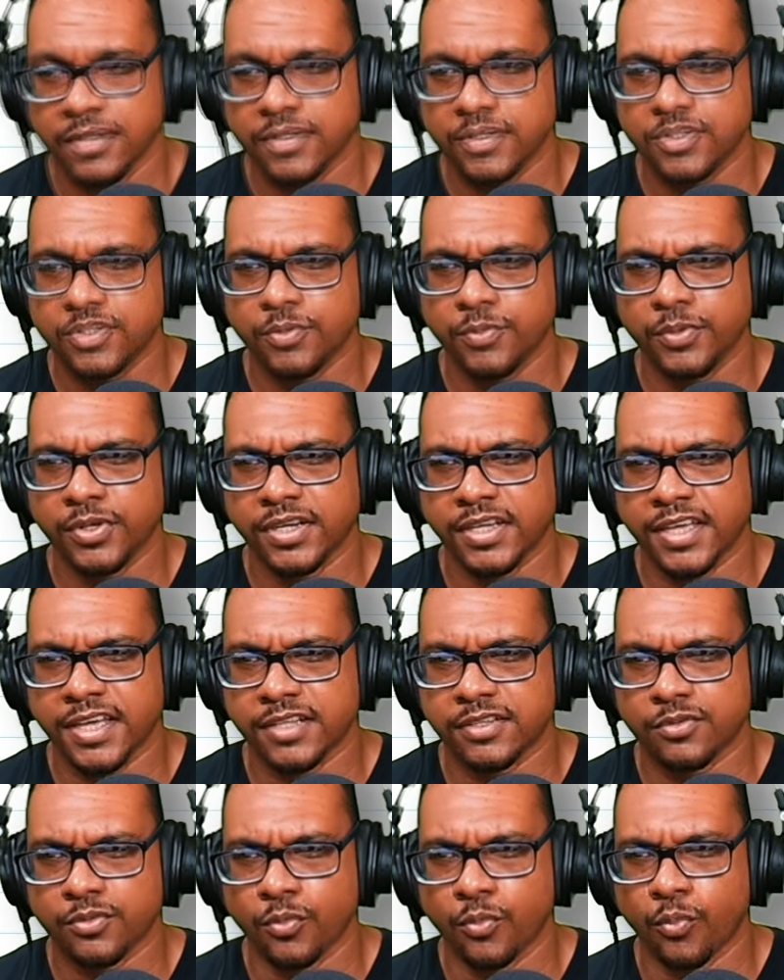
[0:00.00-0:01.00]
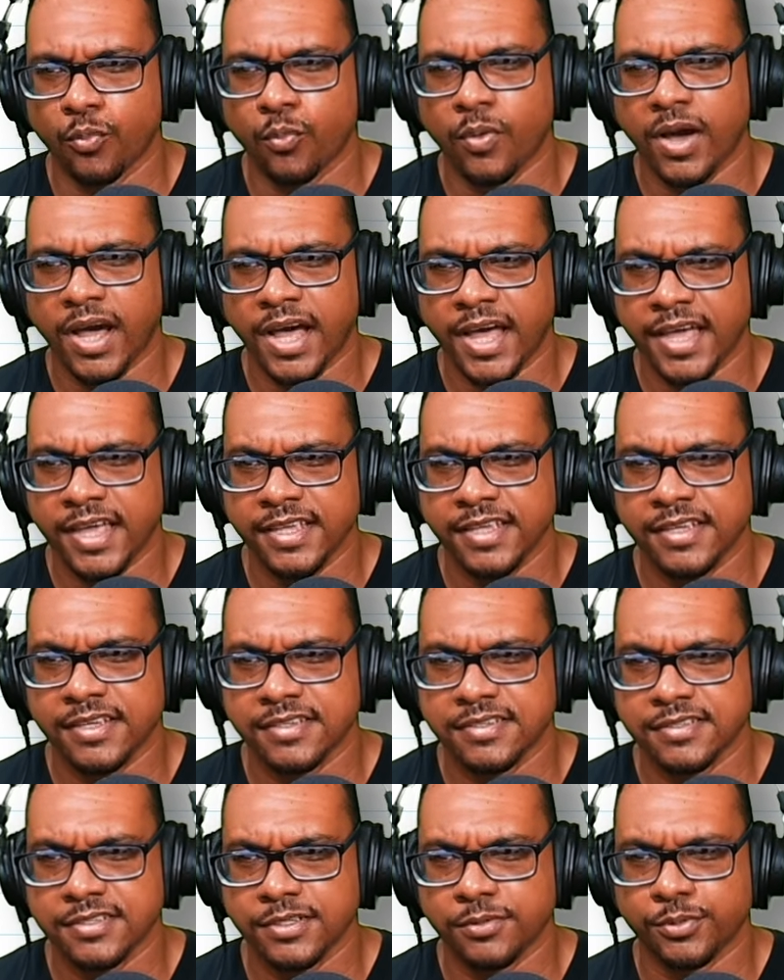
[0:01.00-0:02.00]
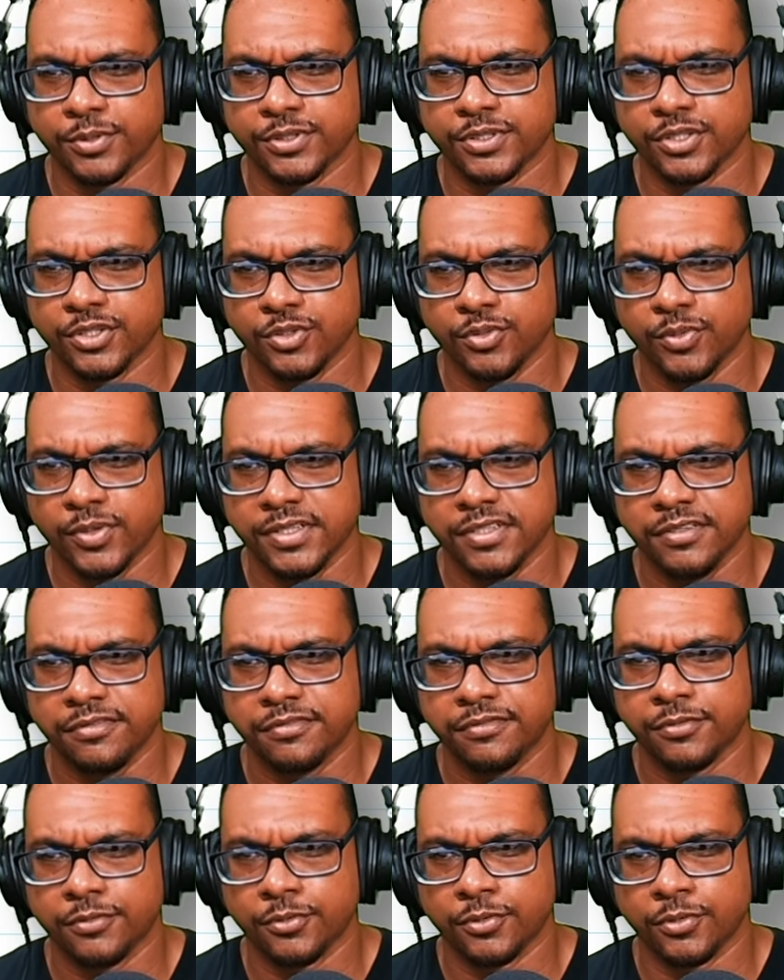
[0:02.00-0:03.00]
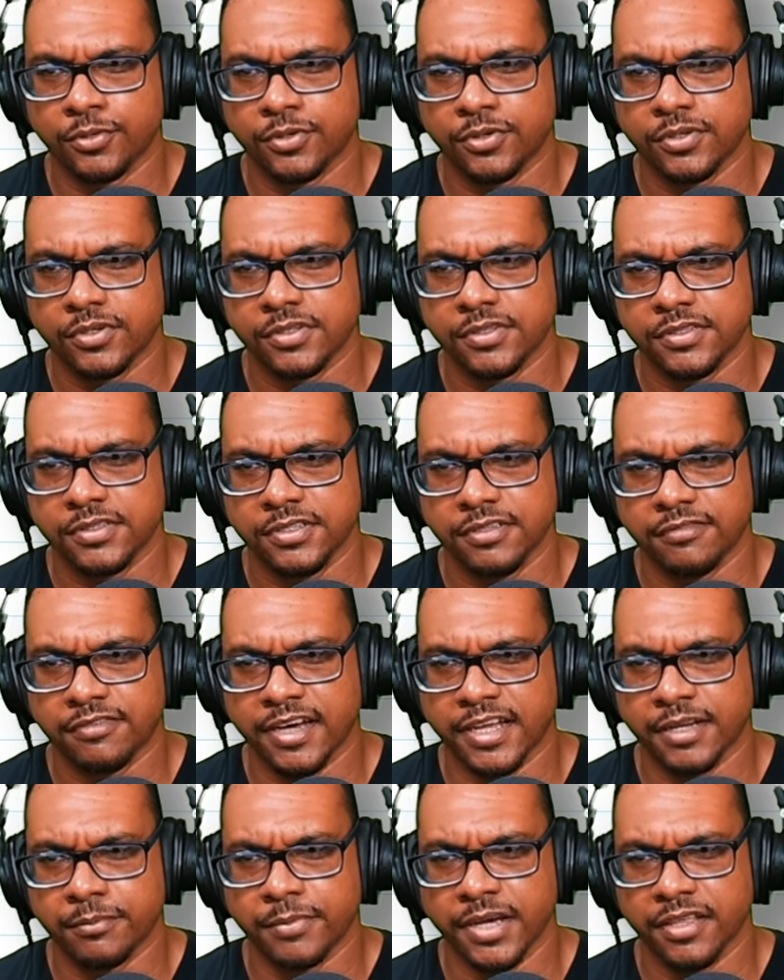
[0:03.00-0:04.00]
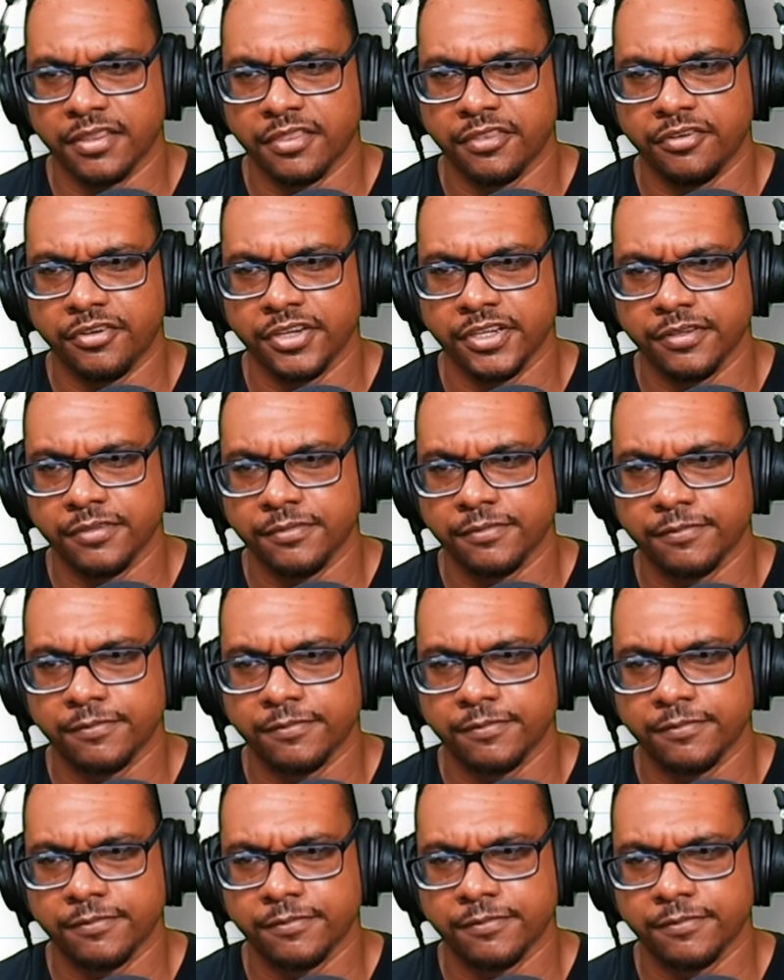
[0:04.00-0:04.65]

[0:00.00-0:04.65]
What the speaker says: So we're going to get y is equal to 24 divided by 3.